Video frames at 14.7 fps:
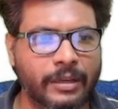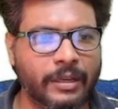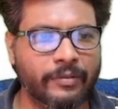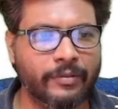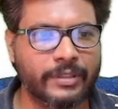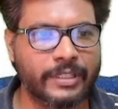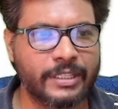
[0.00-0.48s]

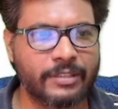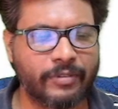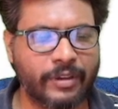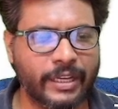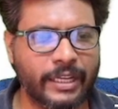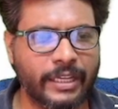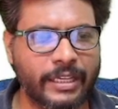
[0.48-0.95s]
which is
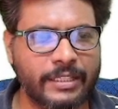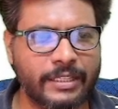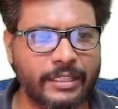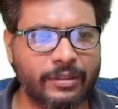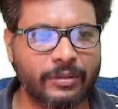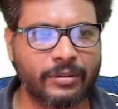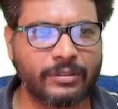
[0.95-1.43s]
very
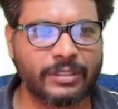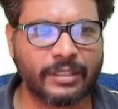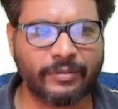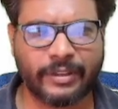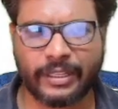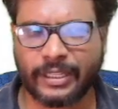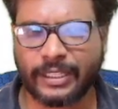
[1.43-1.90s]
easy to use
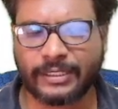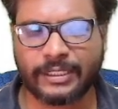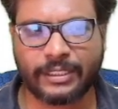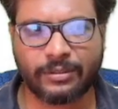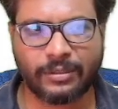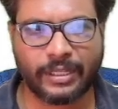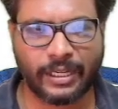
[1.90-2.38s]
and easy
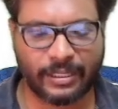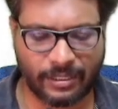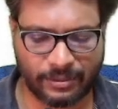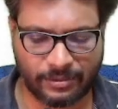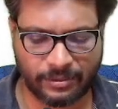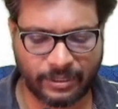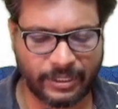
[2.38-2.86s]
to learn
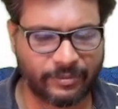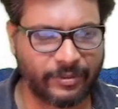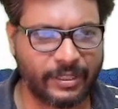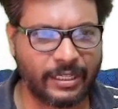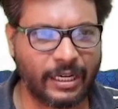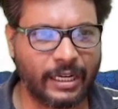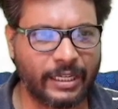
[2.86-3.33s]
also. It
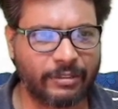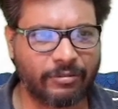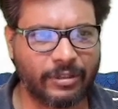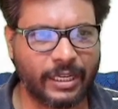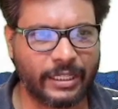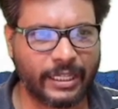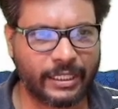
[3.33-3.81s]

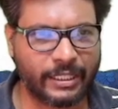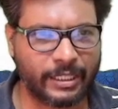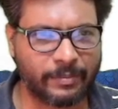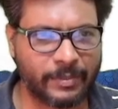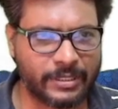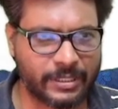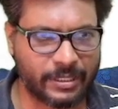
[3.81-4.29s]
will not take
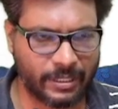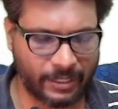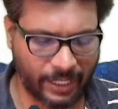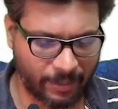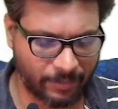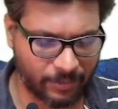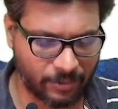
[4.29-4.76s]
that much
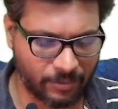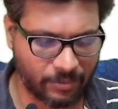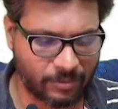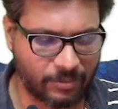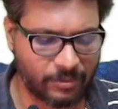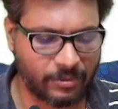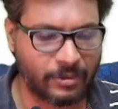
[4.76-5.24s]
time
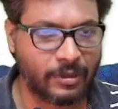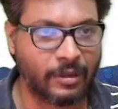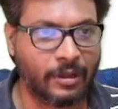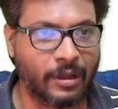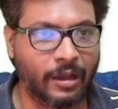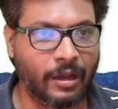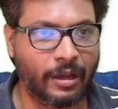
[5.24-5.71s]
to
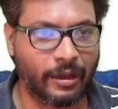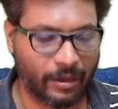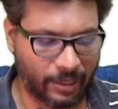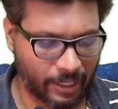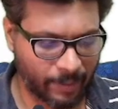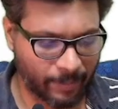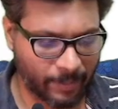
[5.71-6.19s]

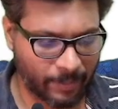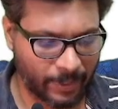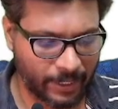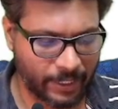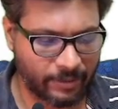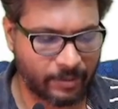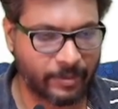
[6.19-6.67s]

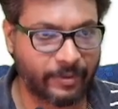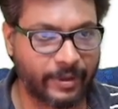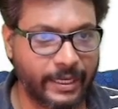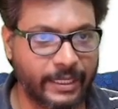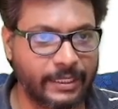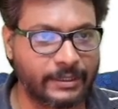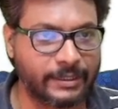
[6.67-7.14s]
implement. It will be
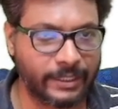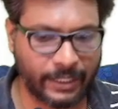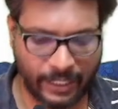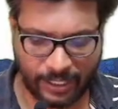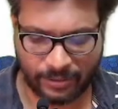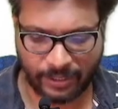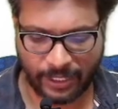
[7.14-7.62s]
very easy,
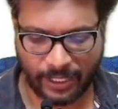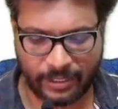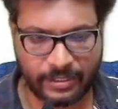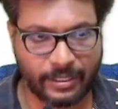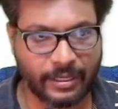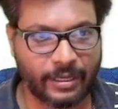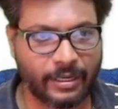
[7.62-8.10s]
as you can
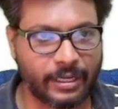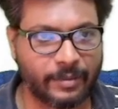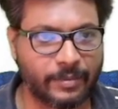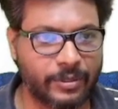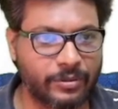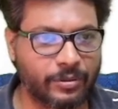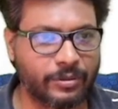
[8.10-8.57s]
see here. Let
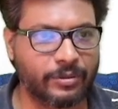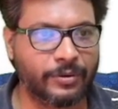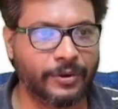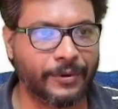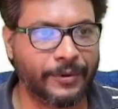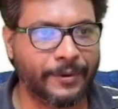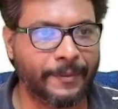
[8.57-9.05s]
me show you.
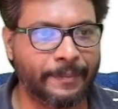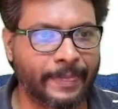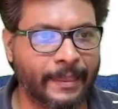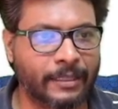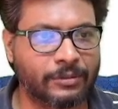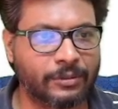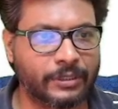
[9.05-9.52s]

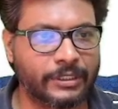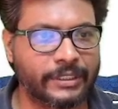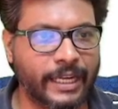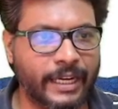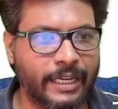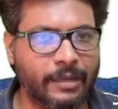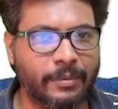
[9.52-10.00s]
So this
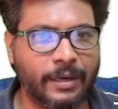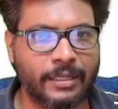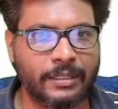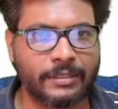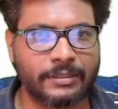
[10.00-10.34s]
Handlebar,